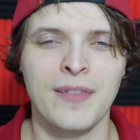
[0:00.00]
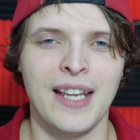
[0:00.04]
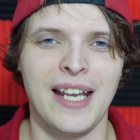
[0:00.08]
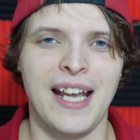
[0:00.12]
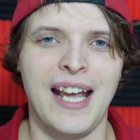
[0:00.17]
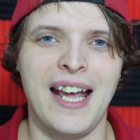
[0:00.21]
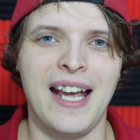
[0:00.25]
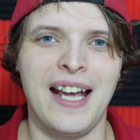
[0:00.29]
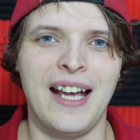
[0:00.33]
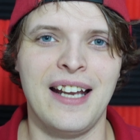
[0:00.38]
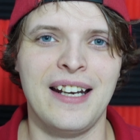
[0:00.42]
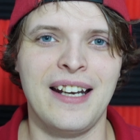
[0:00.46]

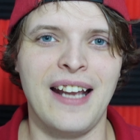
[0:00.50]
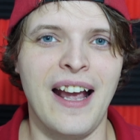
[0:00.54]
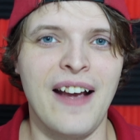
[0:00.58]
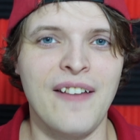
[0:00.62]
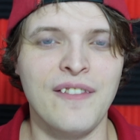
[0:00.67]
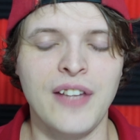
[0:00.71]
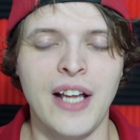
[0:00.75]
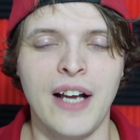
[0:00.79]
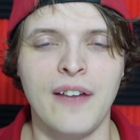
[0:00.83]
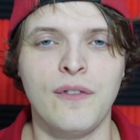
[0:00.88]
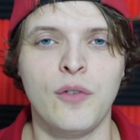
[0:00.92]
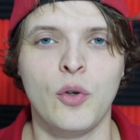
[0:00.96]
and have
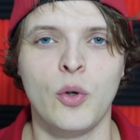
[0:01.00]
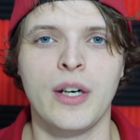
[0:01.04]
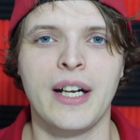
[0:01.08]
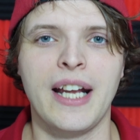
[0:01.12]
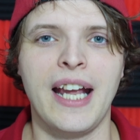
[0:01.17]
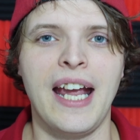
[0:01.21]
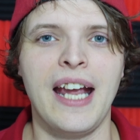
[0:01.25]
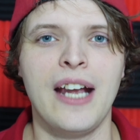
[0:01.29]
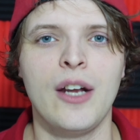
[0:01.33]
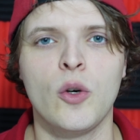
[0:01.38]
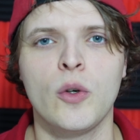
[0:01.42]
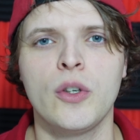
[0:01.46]
that four
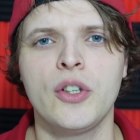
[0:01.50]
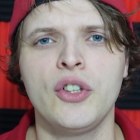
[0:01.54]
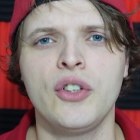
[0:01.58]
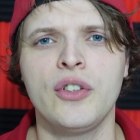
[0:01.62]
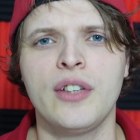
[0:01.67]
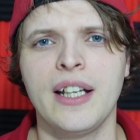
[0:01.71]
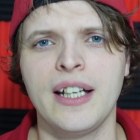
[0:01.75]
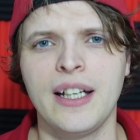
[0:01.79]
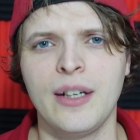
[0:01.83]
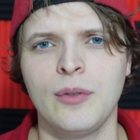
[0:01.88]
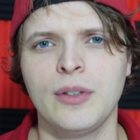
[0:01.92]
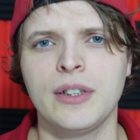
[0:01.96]
K, or do you
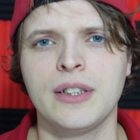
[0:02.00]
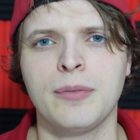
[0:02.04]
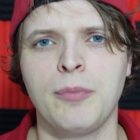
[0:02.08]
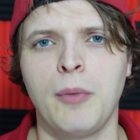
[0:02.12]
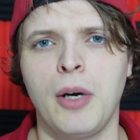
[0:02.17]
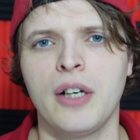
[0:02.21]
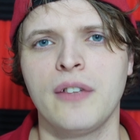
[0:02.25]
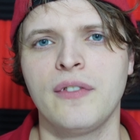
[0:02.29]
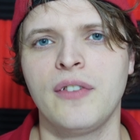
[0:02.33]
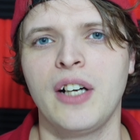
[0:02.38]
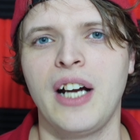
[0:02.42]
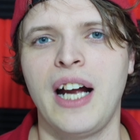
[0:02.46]
think it was
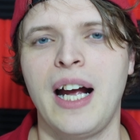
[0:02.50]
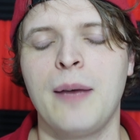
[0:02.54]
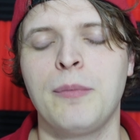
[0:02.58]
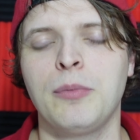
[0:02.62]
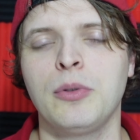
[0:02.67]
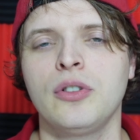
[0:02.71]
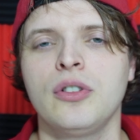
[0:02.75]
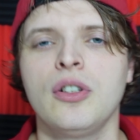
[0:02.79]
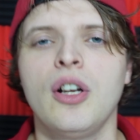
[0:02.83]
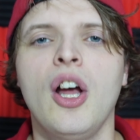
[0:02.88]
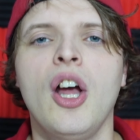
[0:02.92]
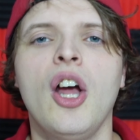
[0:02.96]
smart for
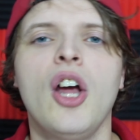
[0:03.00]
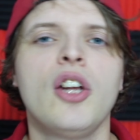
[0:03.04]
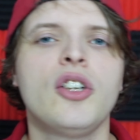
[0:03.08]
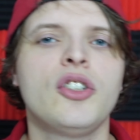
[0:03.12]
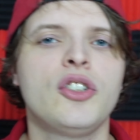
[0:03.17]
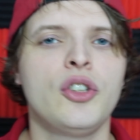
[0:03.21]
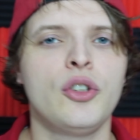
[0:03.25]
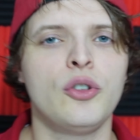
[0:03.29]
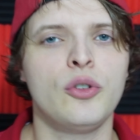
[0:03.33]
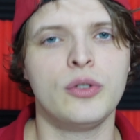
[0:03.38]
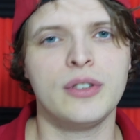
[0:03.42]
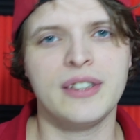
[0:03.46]
Apple
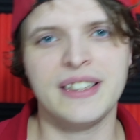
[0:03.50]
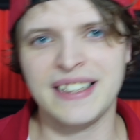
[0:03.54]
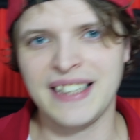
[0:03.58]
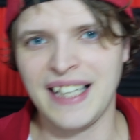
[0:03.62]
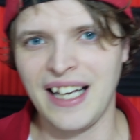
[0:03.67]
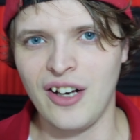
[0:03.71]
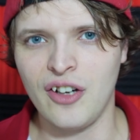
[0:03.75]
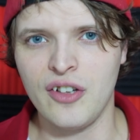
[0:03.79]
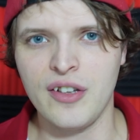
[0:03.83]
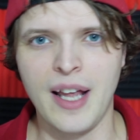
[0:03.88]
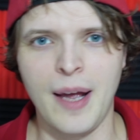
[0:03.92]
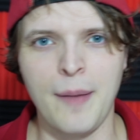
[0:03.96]
to
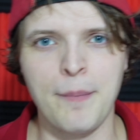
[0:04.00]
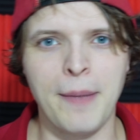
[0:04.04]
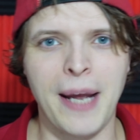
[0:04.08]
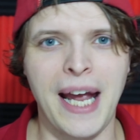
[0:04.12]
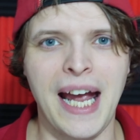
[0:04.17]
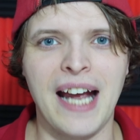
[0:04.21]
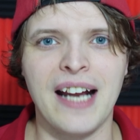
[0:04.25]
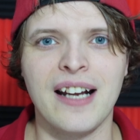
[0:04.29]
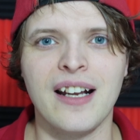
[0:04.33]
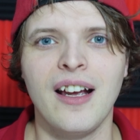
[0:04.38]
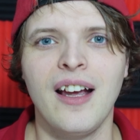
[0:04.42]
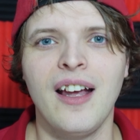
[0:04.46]
scale that
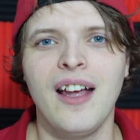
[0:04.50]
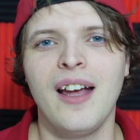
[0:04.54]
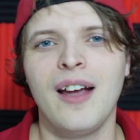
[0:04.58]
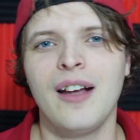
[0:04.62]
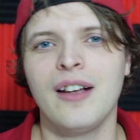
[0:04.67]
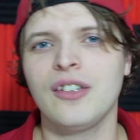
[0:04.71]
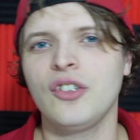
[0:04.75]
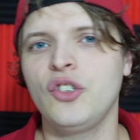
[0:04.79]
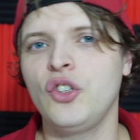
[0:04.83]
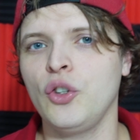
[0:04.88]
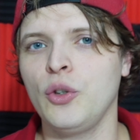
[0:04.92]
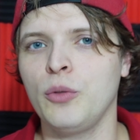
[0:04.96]
back,
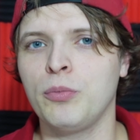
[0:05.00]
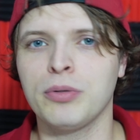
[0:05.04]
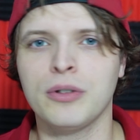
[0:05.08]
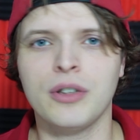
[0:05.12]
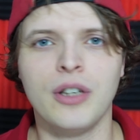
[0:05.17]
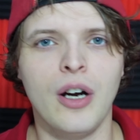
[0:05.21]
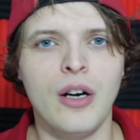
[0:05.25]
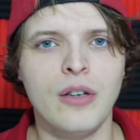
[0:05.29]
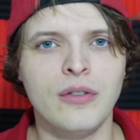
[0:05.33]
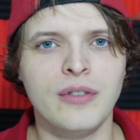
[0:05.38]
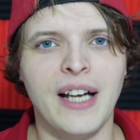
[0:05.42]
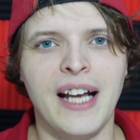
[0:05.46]
do
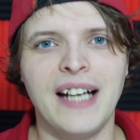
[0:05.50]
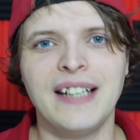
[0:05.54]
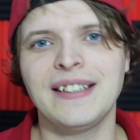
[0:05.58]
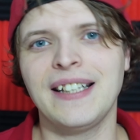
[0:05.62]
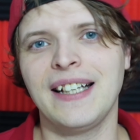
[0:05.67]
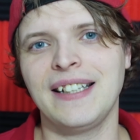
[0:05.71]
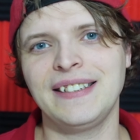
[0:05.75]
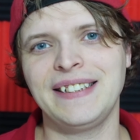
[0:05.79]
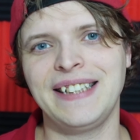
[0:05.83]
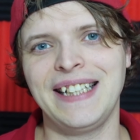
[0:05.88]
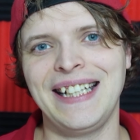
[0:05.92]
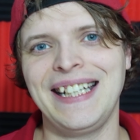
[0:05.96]
ProRes
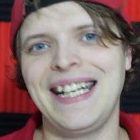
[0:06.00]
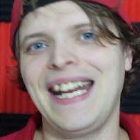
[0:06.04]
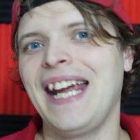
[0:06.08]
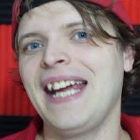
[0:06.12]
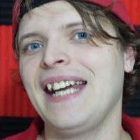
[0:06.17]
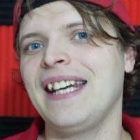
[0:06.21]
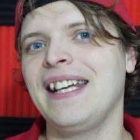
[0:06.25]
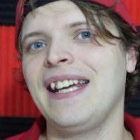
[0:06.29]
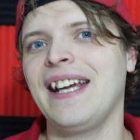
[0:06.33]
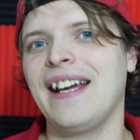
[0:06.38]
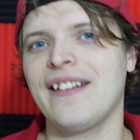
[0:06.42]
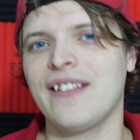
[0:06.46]
at ten
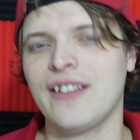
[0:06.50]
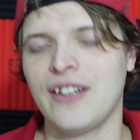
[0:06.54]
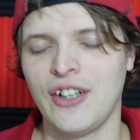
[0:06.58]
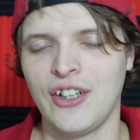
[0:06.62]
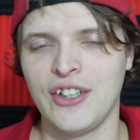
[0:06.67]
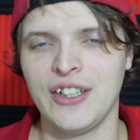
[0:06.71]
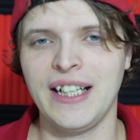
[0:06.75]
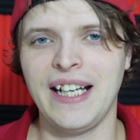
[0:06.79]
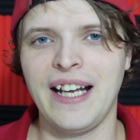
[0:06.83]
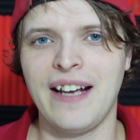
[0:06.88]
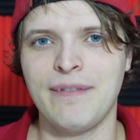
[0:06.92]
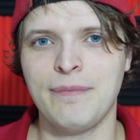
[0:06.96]
eighty at
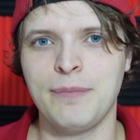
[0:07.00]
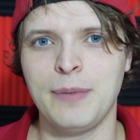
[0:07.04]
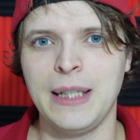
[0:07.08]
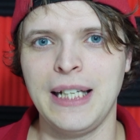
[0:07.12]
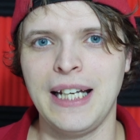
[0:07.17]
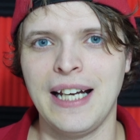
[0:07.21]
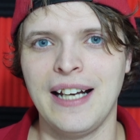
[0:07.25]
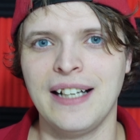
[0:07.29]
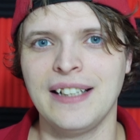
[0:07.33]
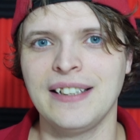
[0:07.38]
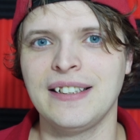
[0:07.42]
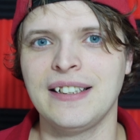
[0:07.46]
thirty F P
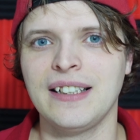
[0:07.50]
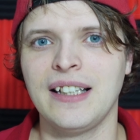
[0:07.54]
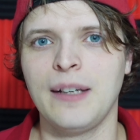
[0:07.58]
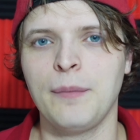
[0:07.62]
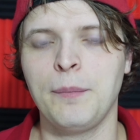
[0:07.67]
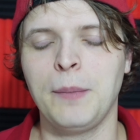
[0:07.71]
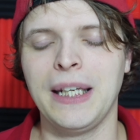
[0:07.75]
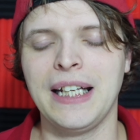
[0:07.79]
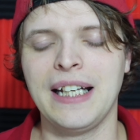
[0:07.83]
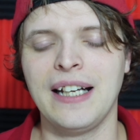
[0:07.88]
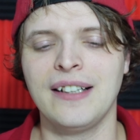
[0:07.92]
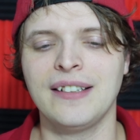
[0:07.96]
S,
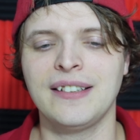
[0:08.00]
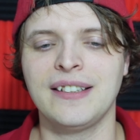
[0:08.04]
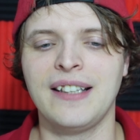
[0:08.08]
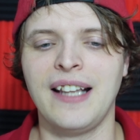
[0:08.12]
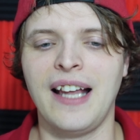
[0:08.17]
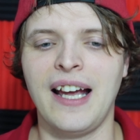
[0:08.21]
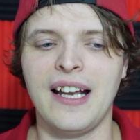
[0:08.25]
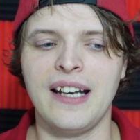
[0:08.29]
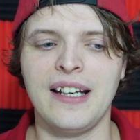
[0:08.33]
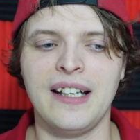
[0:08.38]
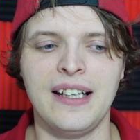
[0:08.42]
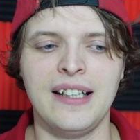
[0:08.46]
because
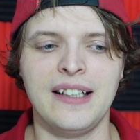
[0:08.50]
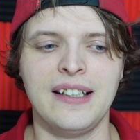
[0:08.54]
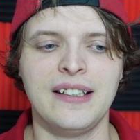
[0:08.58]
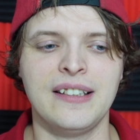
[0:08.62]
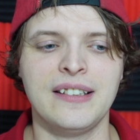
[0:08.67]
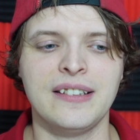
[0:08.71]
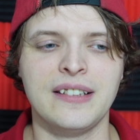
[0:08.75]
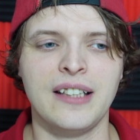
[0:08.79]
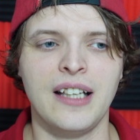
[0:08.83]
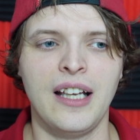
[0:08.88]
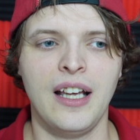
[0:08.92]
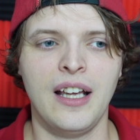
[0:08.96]
that
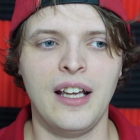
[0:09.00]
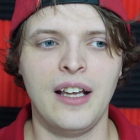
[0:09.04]
is